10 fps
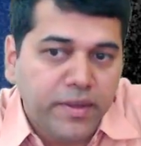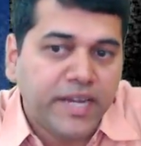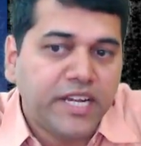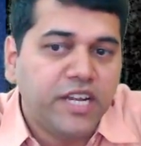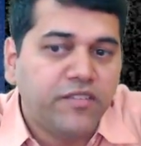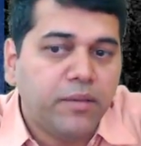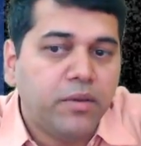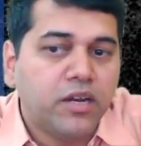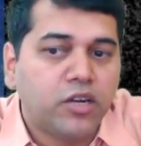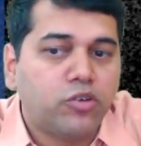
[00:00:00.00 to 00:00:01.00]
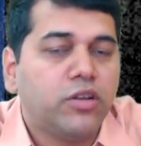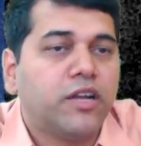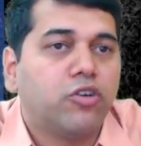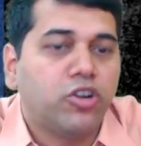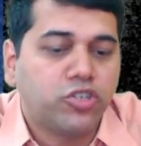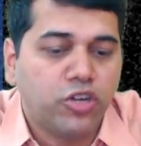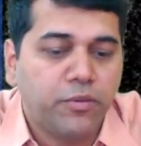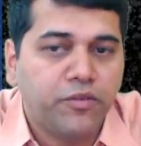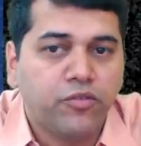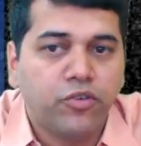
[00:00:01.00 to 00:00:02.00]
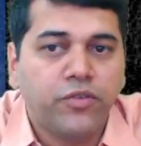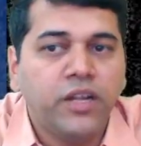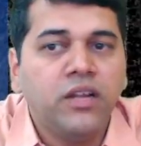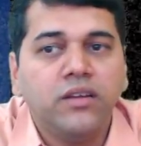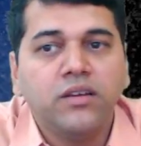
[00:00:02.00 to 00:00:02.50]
identifiable, control and cost should have been fulfilled.